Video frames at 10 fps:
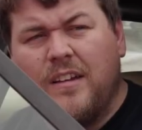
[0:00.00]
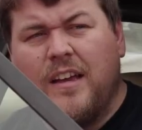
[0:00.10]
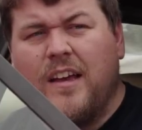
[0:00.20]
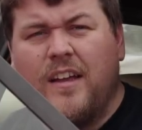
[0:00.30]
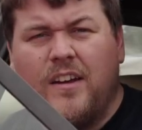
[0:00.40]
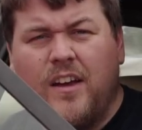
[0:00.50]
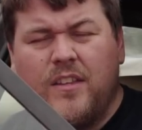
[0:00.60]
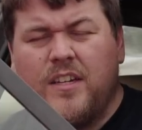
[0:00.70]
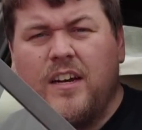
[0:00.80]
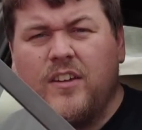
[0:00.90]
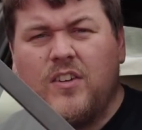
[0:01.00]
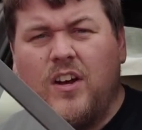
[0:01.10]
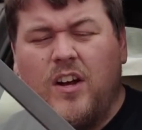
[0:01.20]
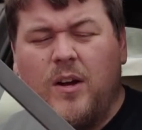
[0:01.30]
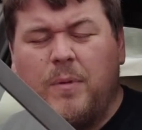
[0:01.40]
and other dealers
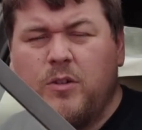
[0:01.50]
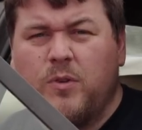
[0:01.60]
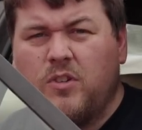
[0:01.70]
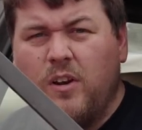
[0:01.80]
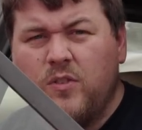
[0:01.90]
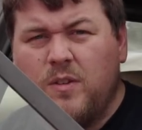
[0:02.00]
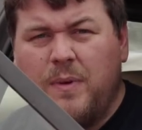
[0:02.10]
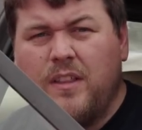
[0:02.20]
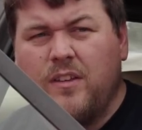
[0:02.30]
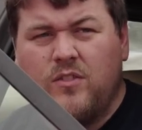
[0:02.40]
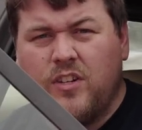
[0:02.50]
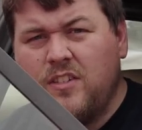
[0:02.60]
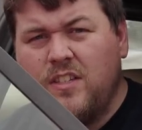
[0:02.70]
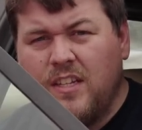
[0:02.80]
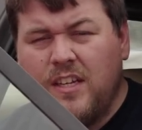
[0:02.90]
are much, much closer to me than
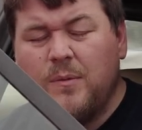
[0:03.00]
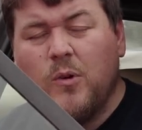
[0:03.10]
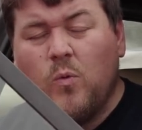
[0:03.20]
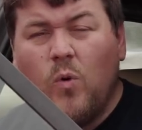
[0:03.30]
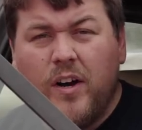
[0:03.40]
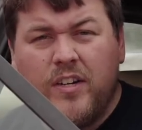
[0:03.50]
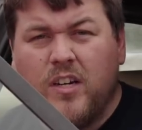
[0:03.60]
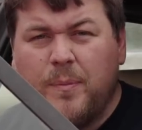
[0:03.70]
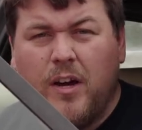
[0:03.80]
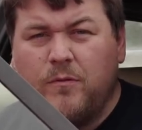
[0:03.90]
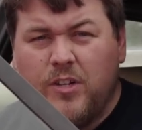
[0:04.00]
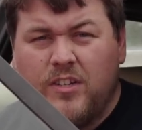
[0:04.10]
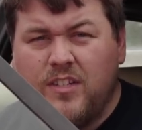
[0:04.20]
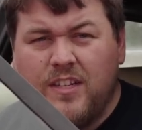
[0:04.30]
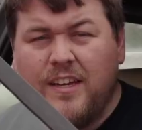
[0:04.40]
JCT, why did I buy it from
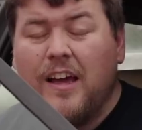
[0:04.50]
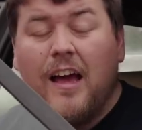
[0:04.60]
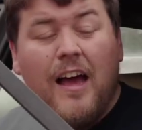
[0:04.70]
JCT?